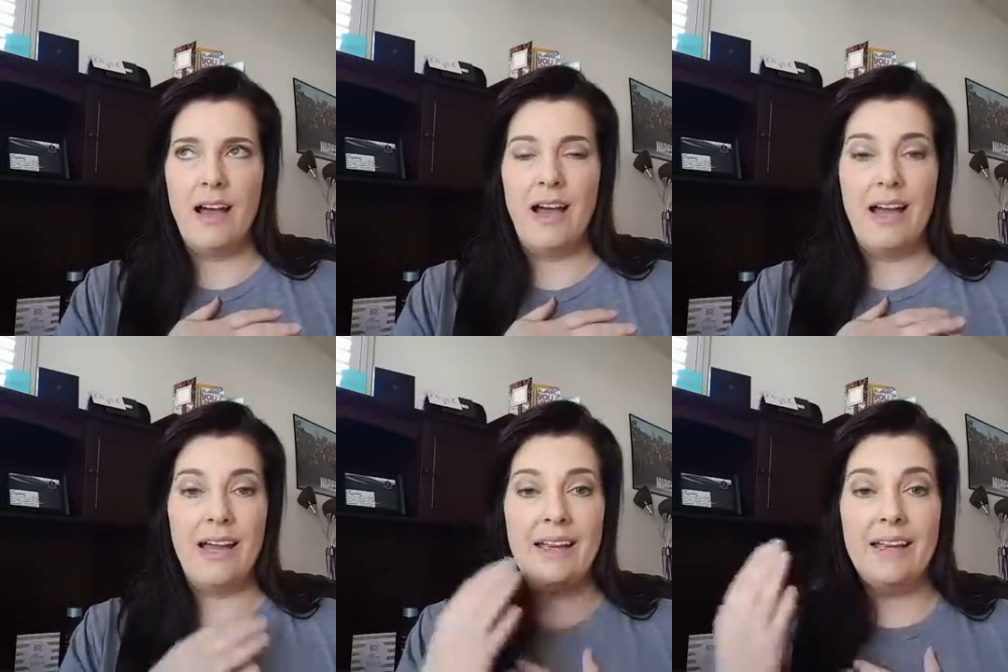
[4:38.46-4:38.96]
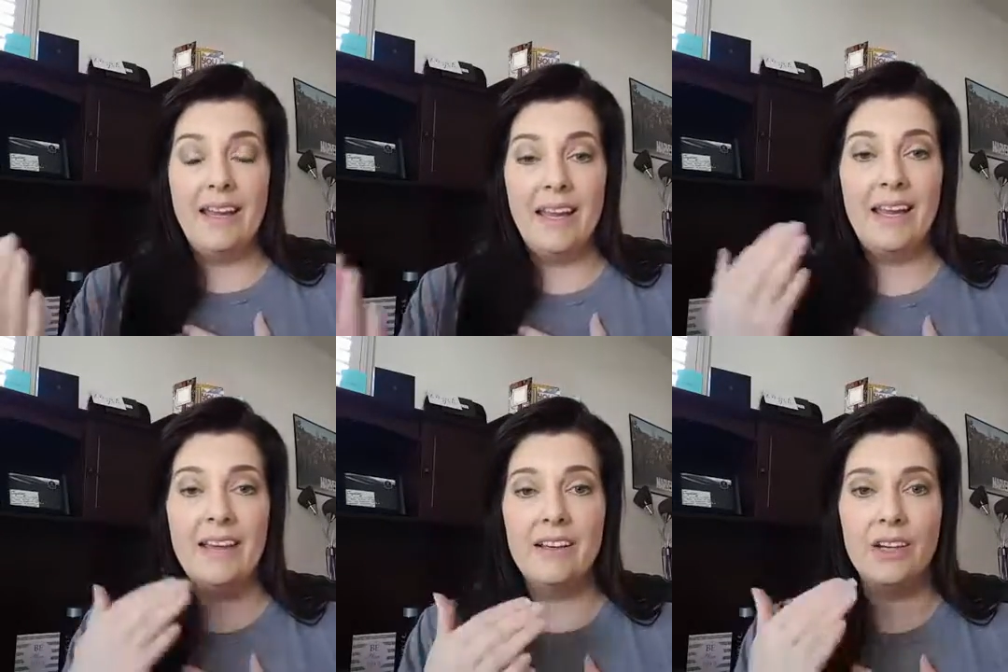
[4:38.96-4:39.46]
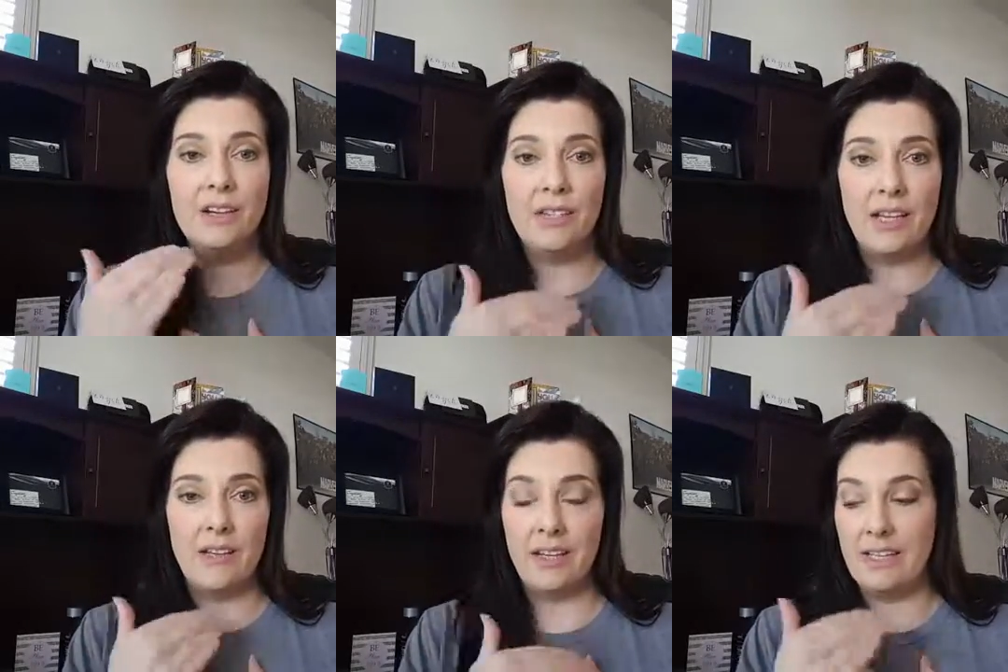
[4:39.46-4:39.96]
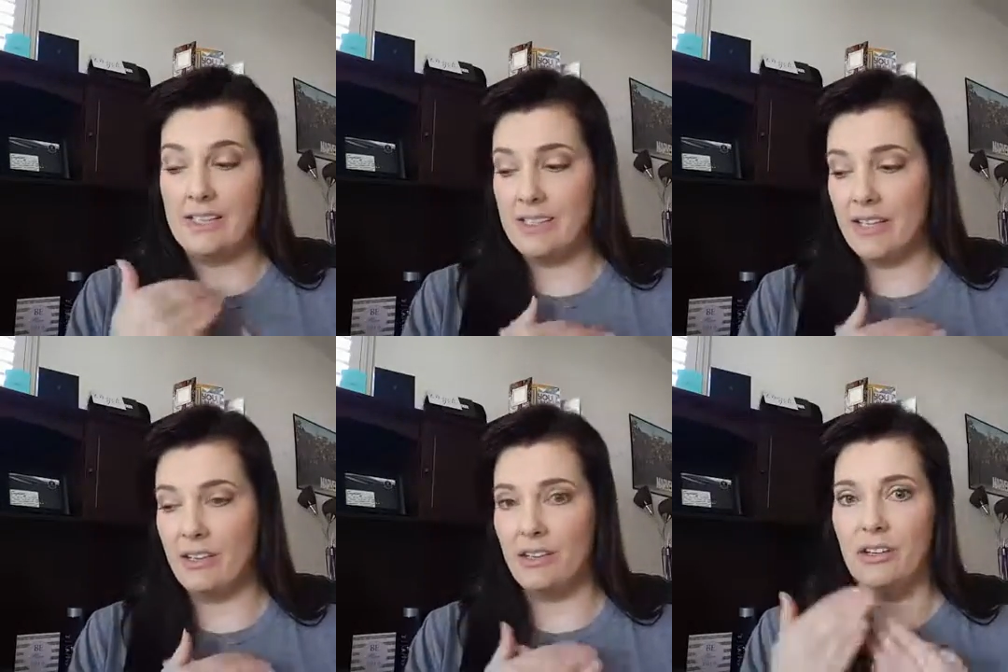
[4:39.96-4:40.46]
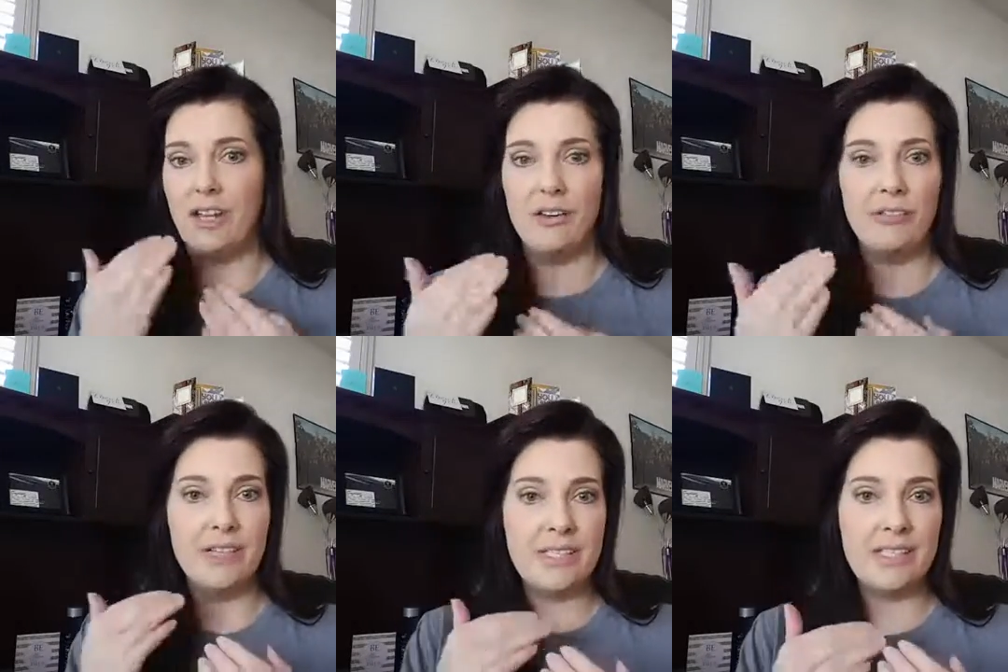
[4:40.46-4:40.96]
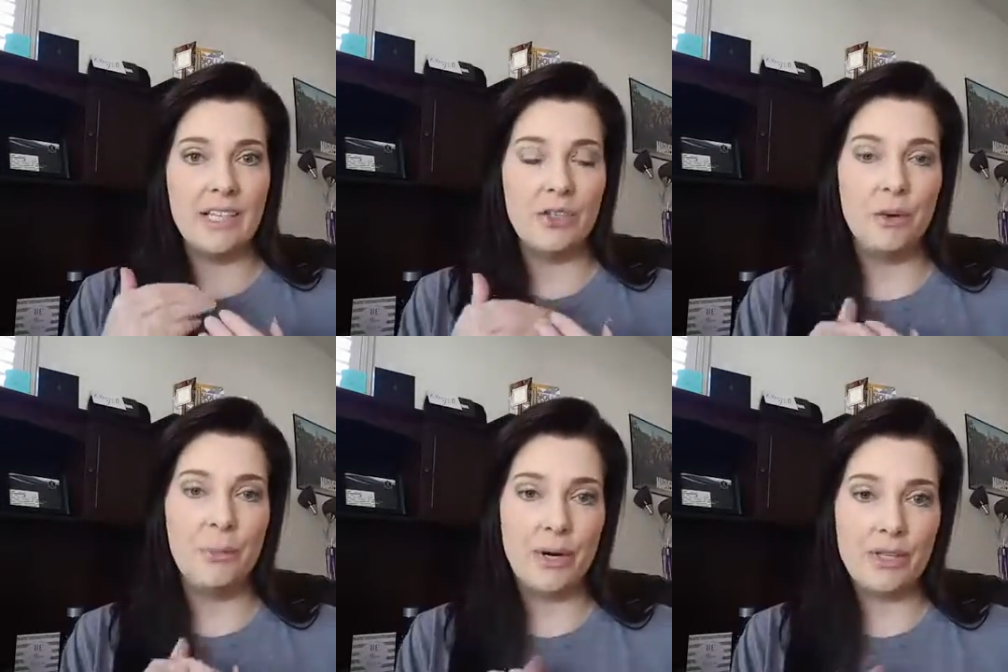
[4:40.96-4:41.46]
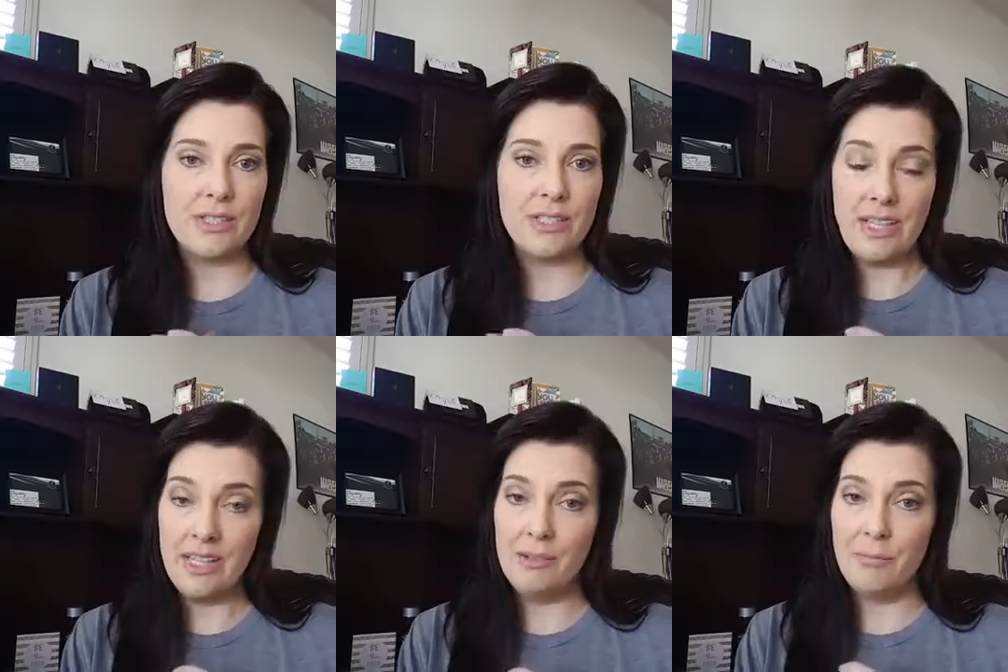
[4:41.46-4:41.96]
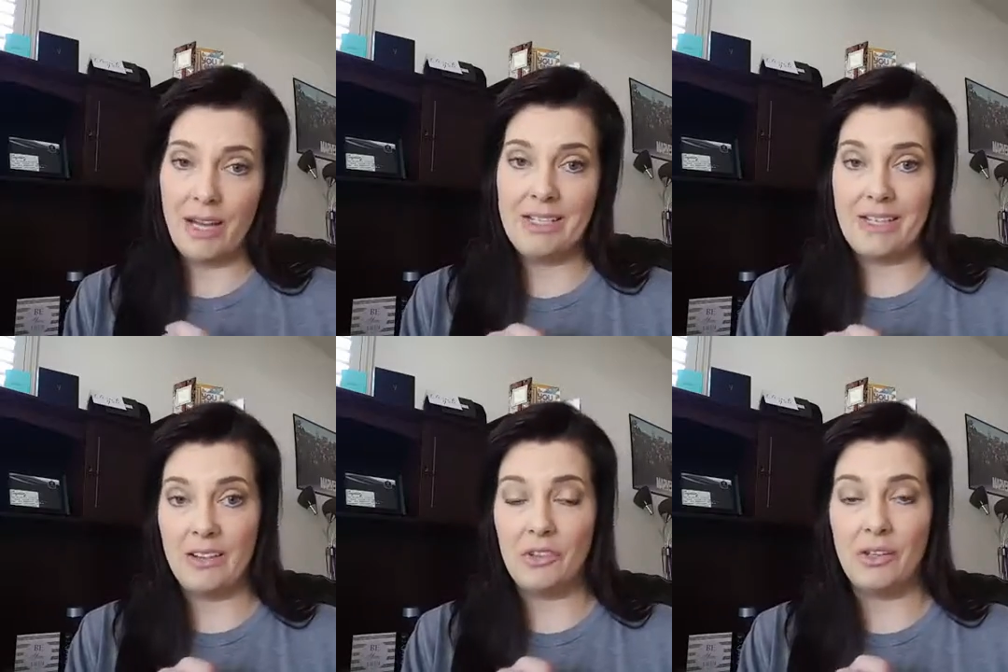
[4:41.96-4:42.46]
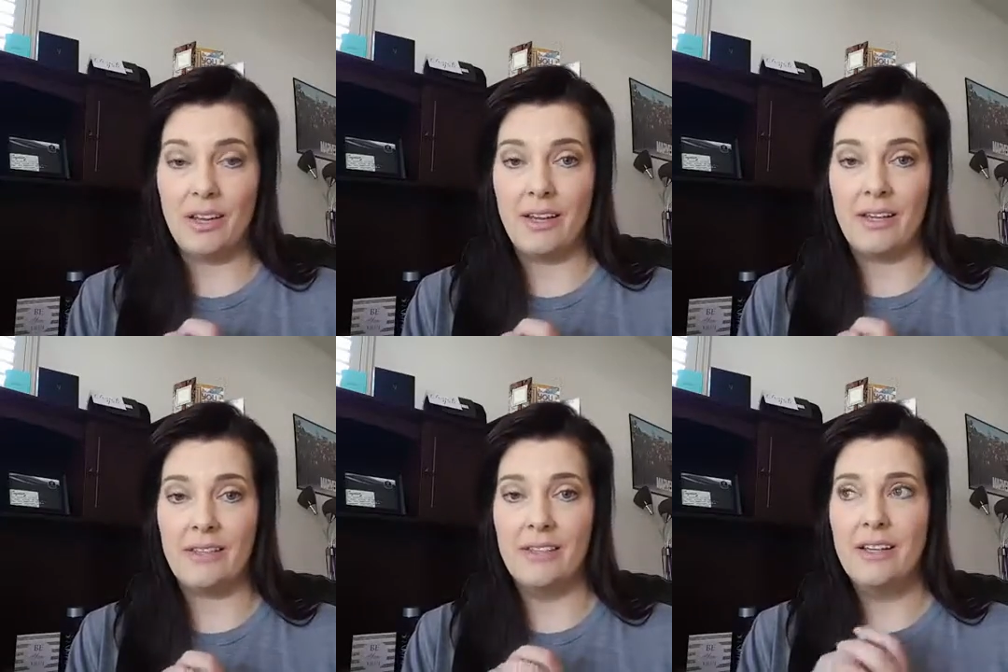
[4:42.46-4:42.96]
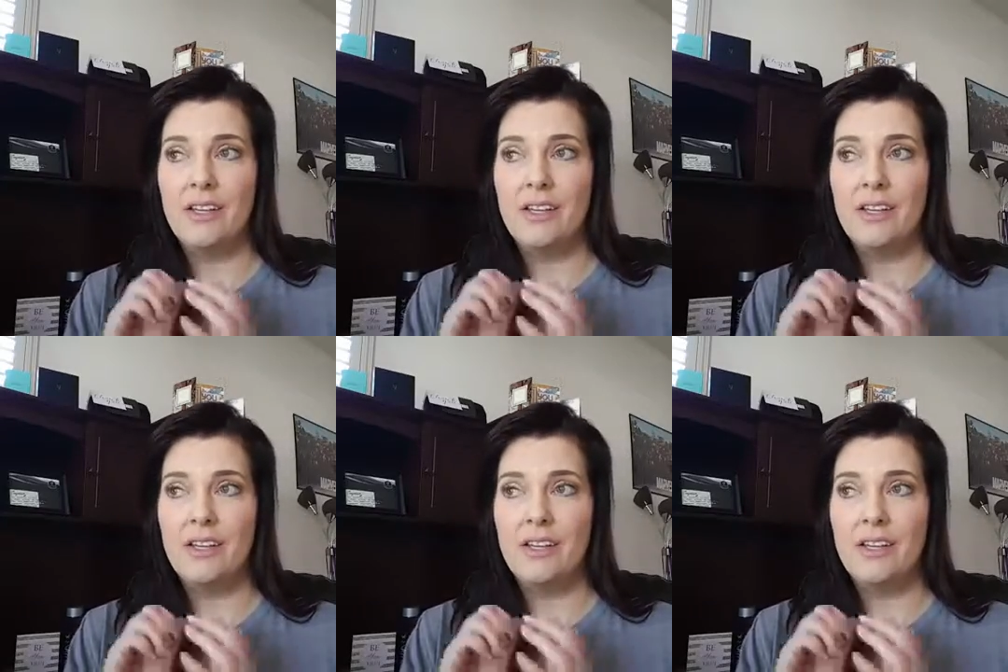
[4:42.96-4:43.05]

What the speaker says: I can't go down and tell every single person in my downline